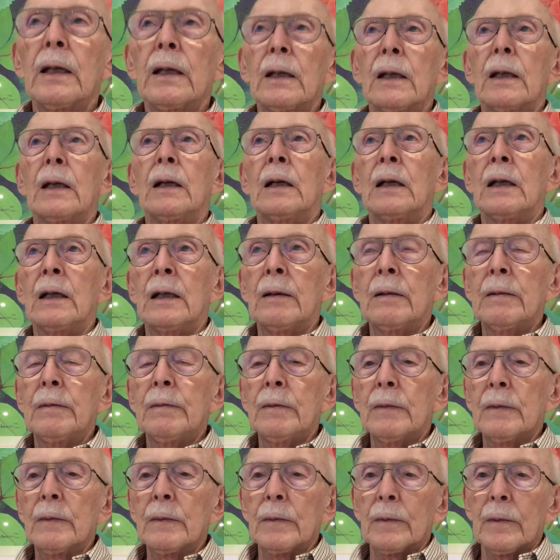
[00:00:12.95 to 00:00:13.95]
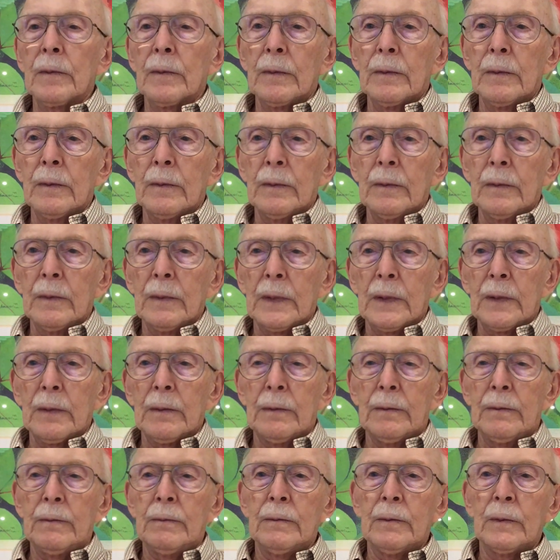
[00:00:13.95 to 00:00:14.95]
uh,
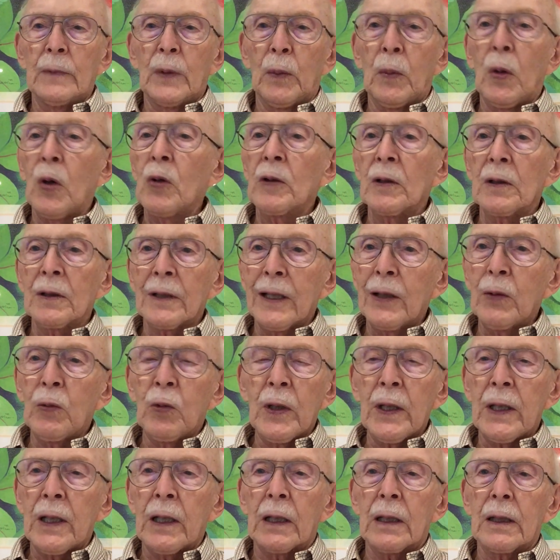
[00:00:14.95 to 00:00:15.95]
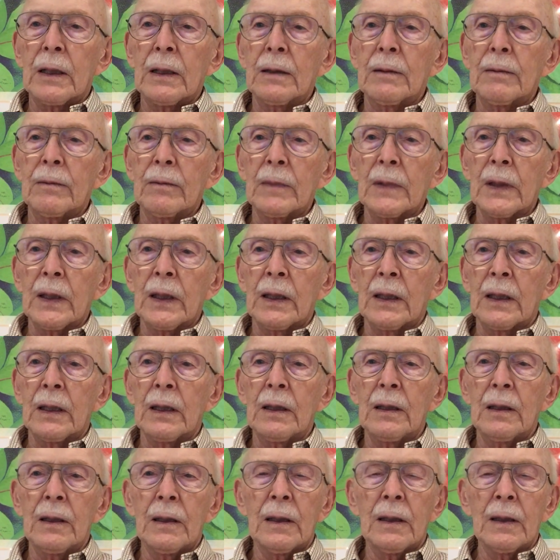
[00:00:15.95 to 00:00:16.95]
Memorial Day weekend.
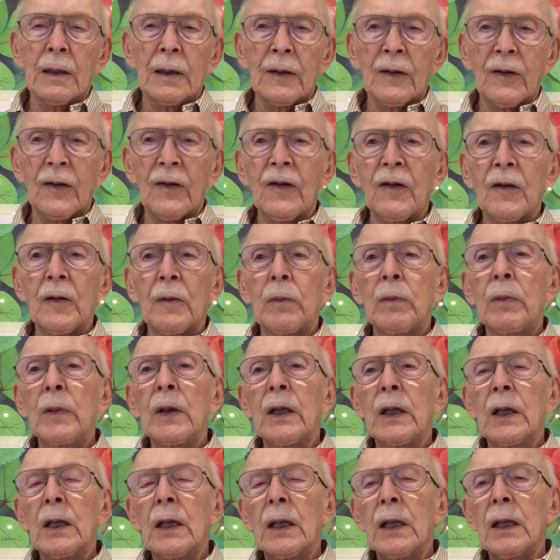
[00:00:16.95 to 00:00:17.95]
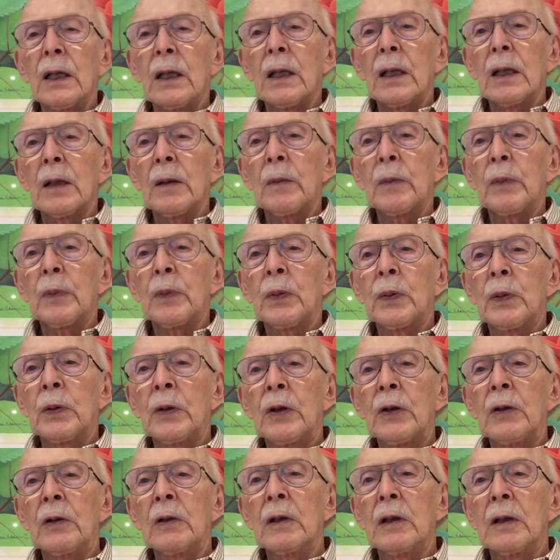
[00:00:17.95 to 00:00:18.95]
And this is a
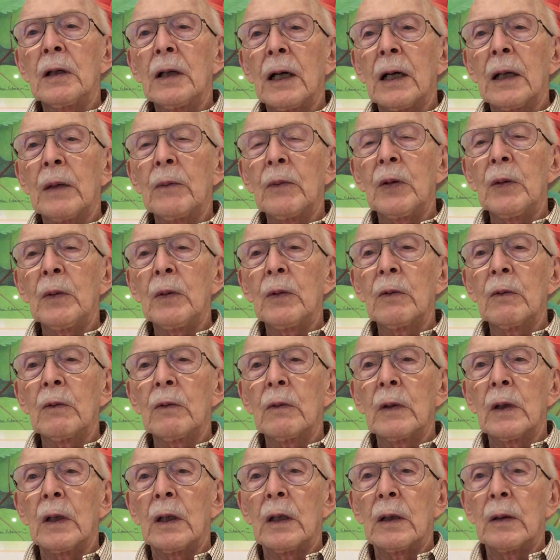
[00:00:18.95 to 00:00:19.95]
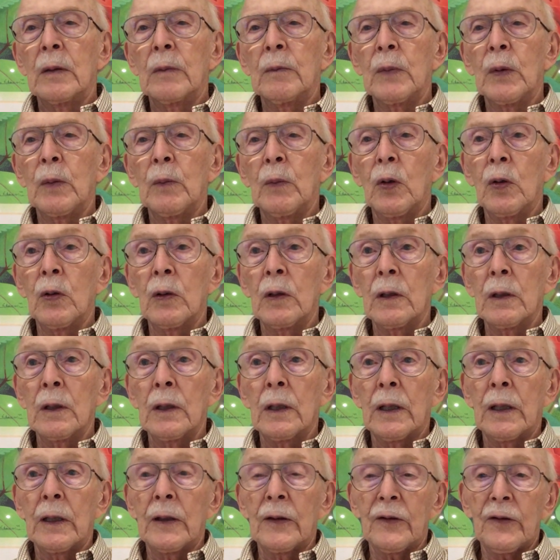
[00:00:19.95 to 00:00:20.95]
pretty good time to
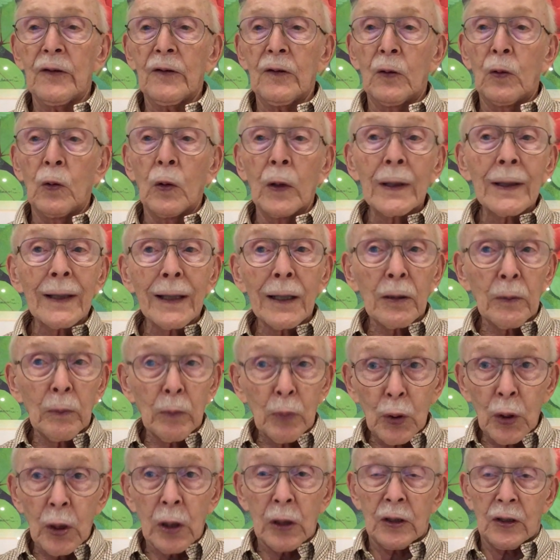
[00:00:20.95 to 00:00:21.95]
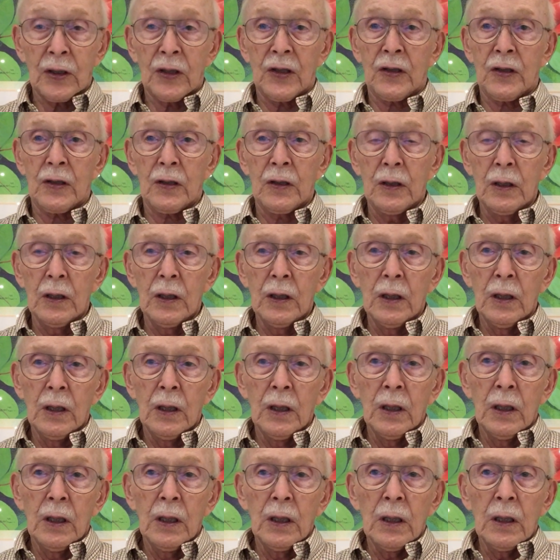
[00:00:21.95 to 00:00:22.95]
memorialize Gwendolyn Brooks.
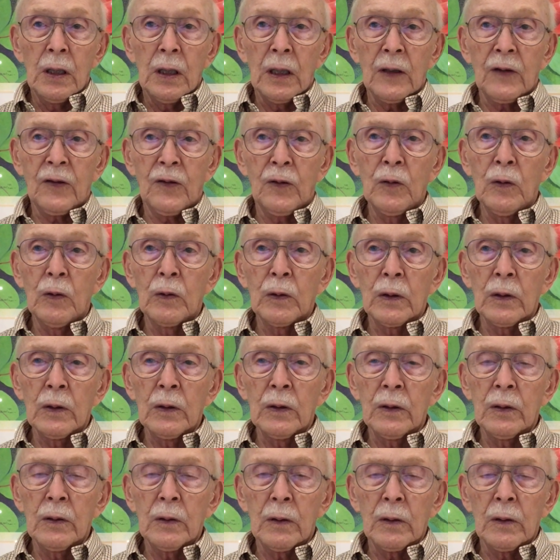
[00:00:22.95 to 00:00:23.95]
That's whose